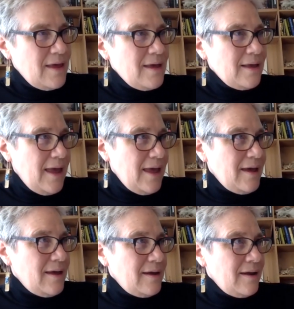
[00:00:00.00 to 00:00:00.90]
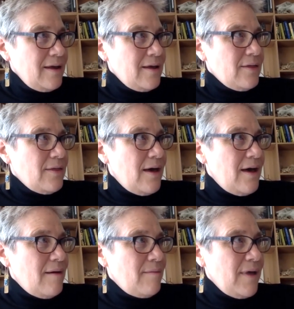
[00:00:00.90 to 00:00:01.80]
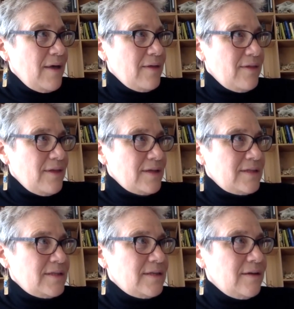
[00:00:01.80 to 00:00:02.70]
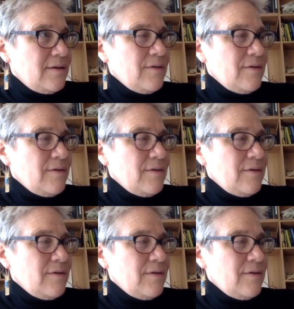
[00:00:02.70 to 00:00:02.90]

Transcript: Can um, this